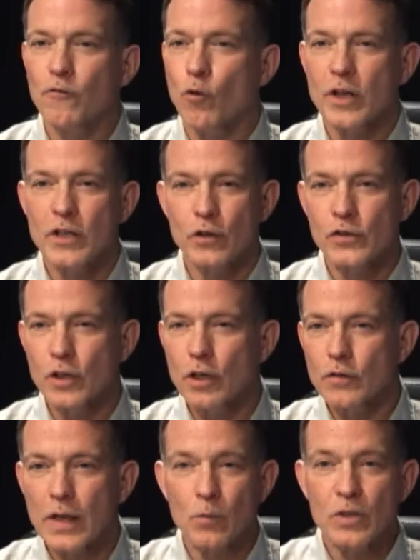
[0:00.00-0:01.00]
Now, 40 years
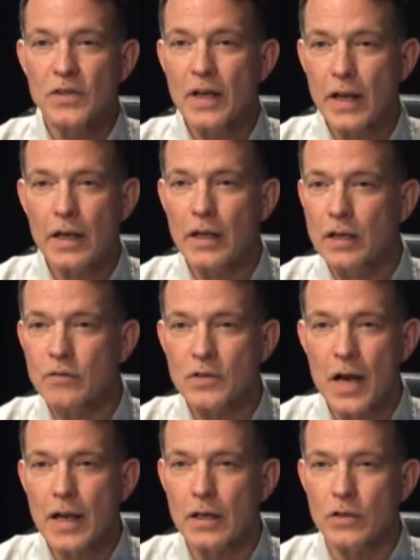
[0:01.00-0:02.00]
ago, that was the heyday
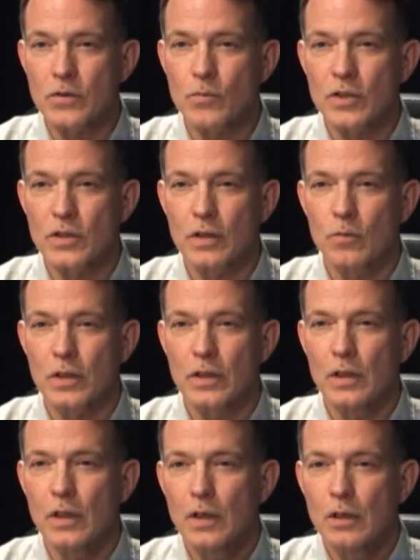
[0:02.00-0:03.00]
of Zionism, wasn't it? When